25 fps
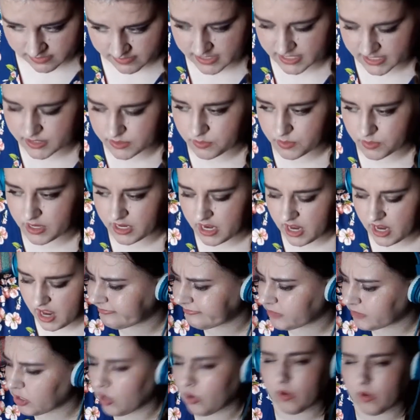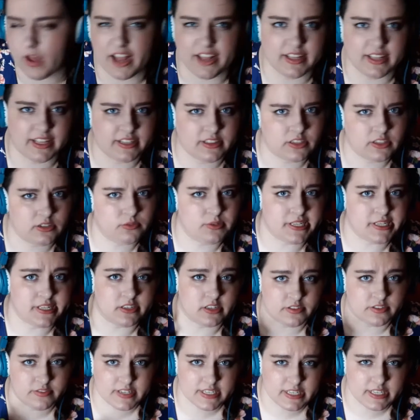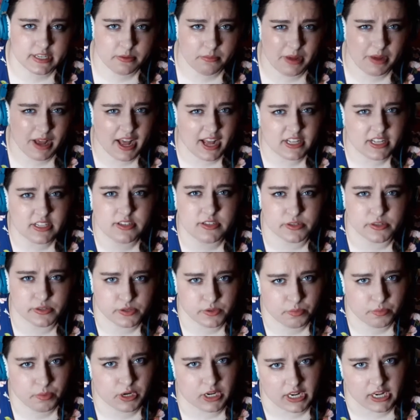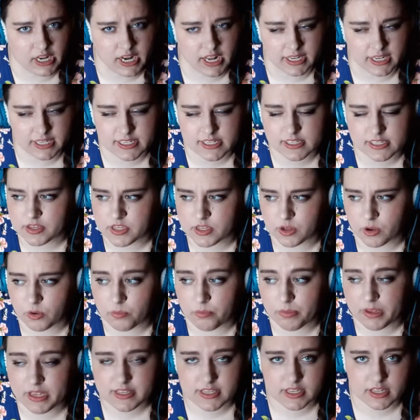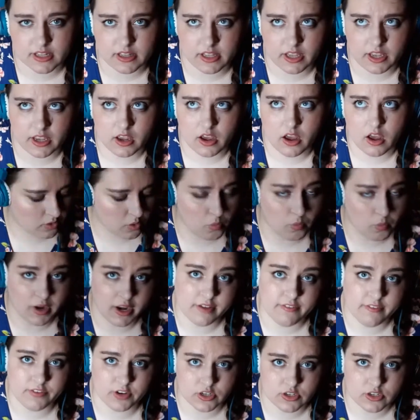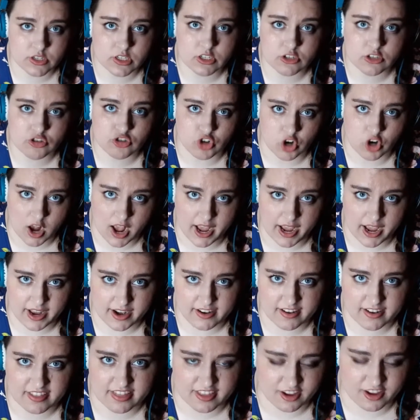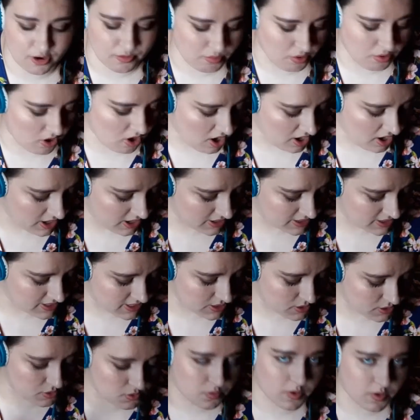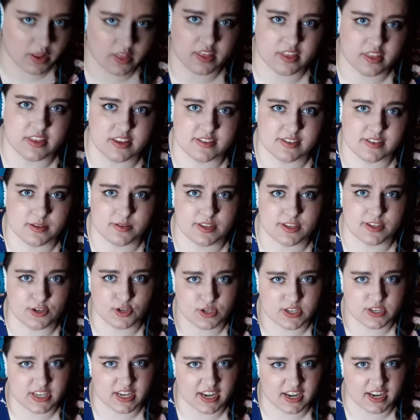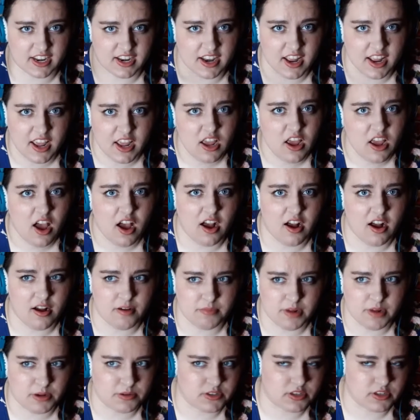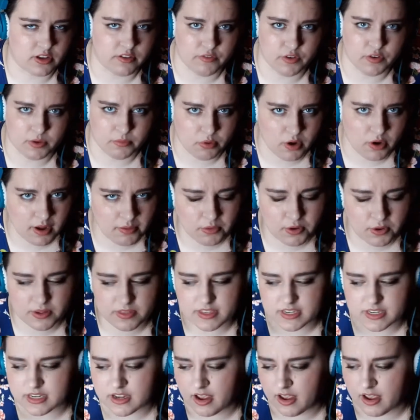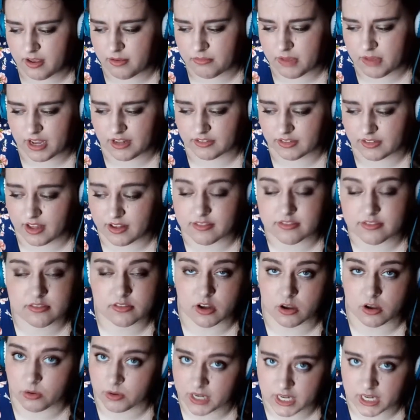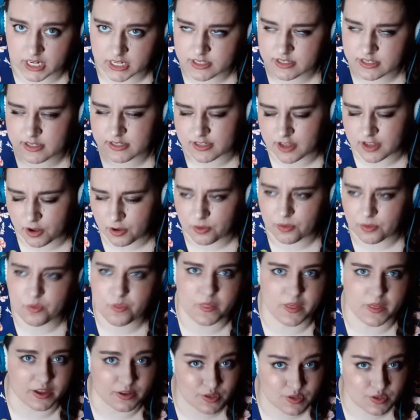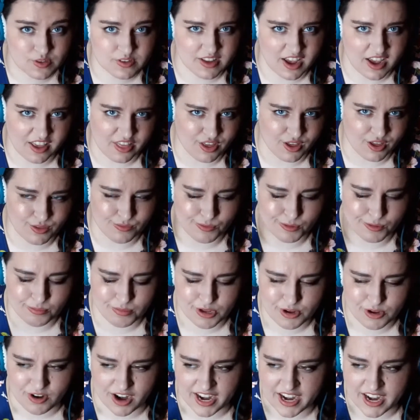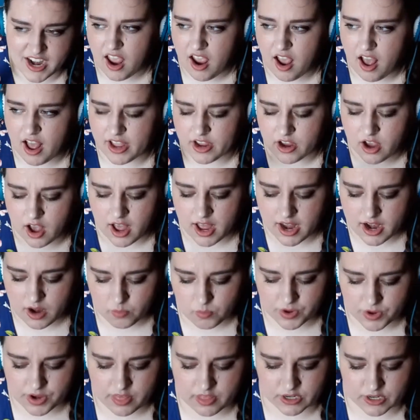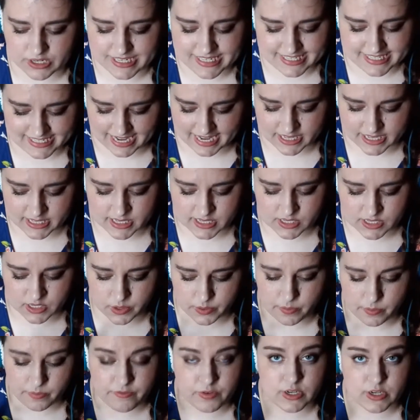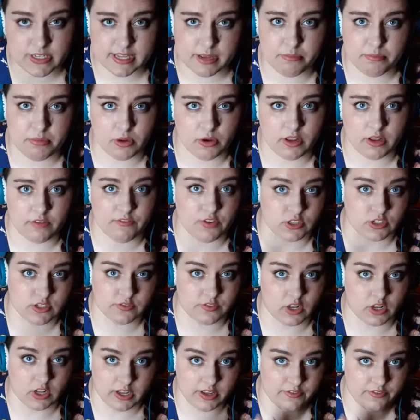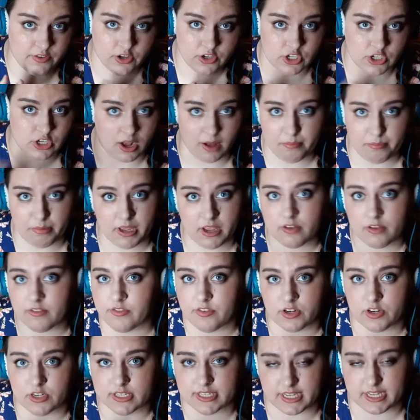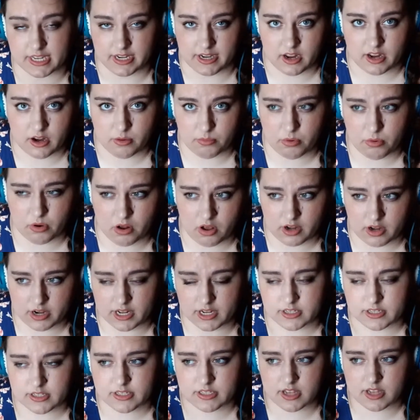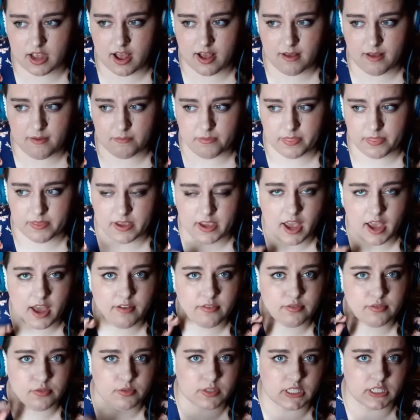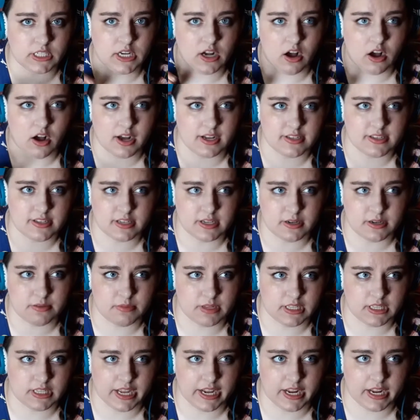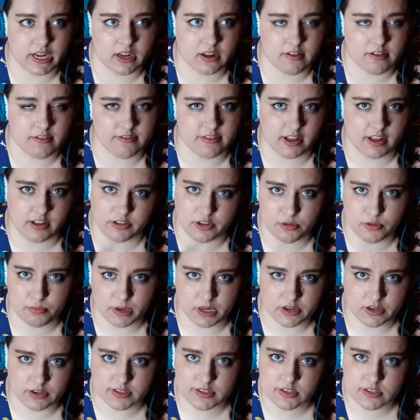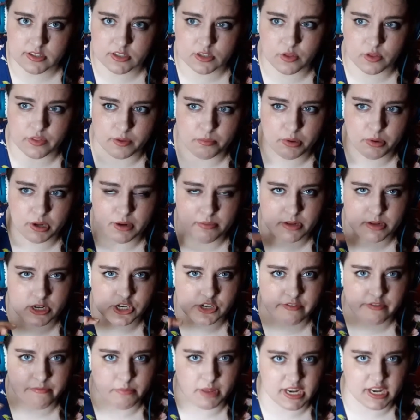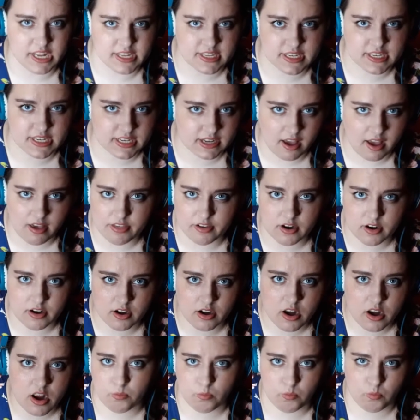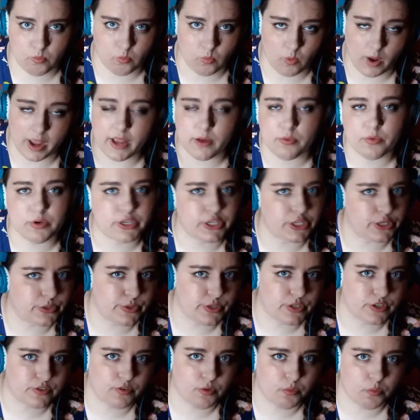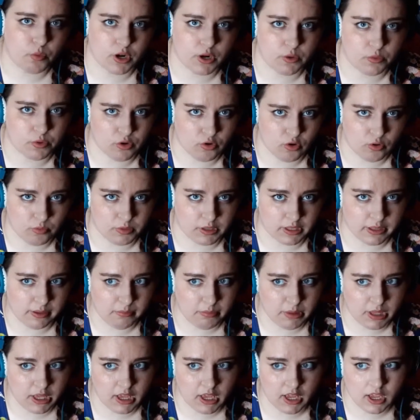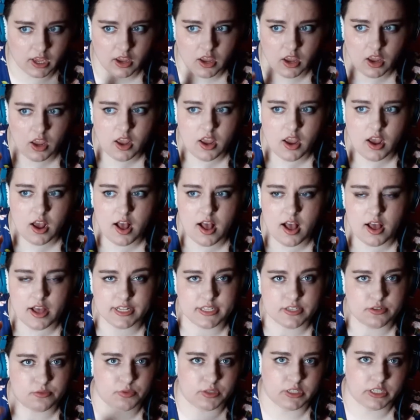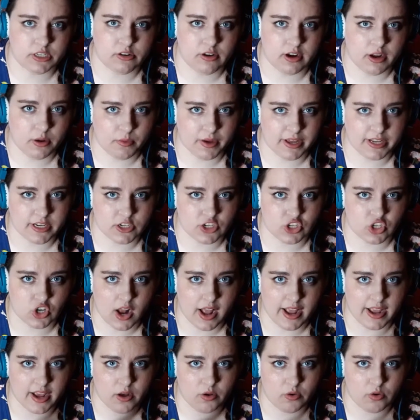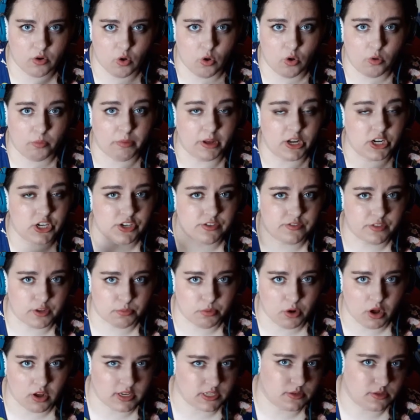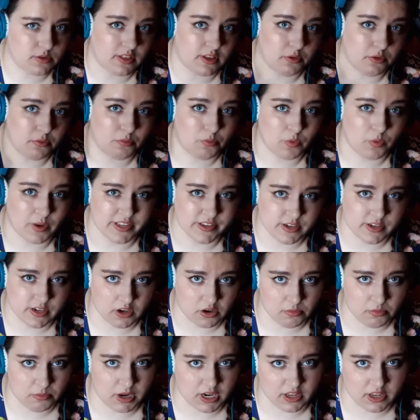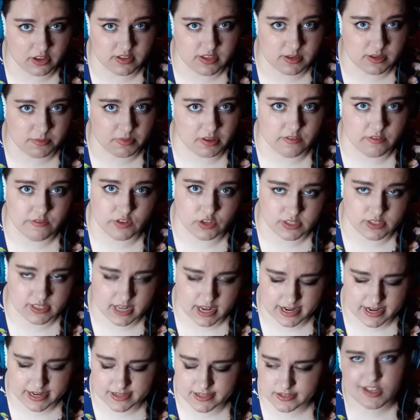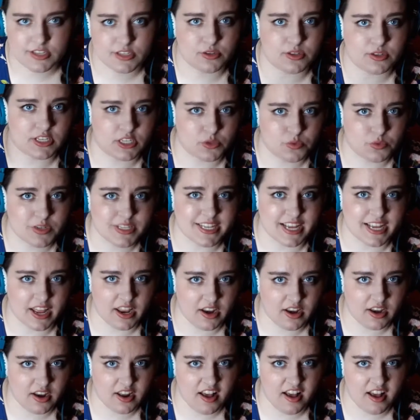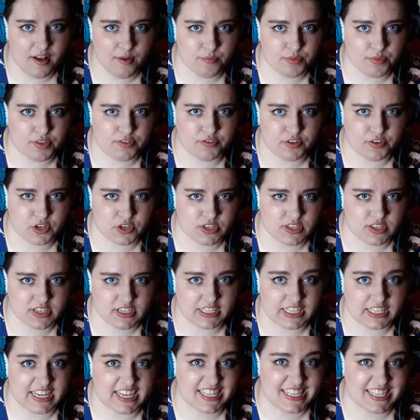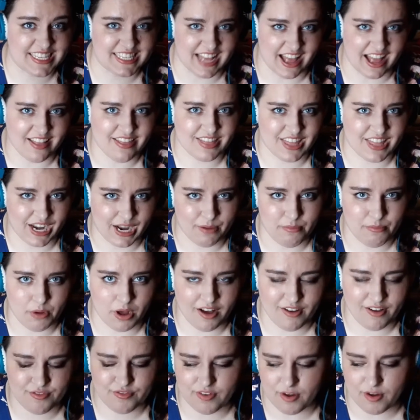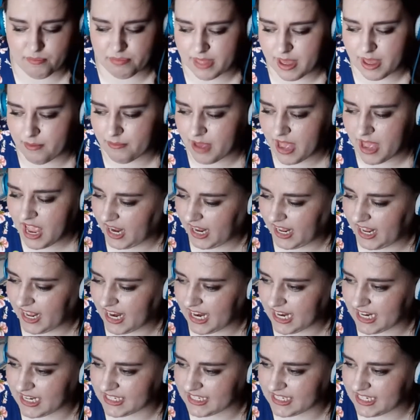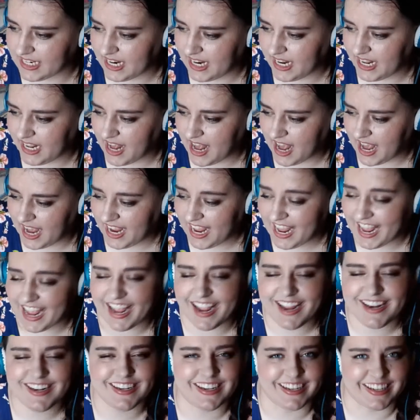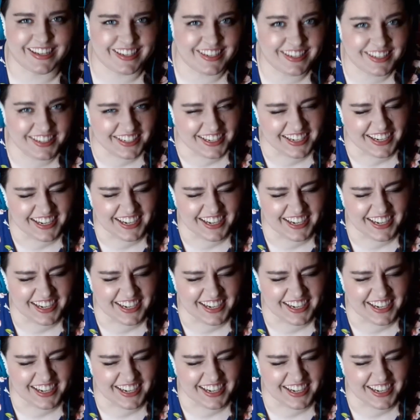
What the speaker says: of this one. Oh, I like their resurfacing pads. Those are pretty nice. So basically, when I first tried their products, this was one of the things I was interested in. I was looking for a primer at the time. I love coconut, so this I thought would be great. I got one of their sets. So First Aid Beauty, first of all, if you're shopping for skincare products, they have really awesome like value bundles. So they'll put a bunch of minis together, way reduced from what it would normally be. It's a really great way to try out a whole bunch of their products without wasting your money on something full size. So this was in the first like set that I bought from them, and I hated it.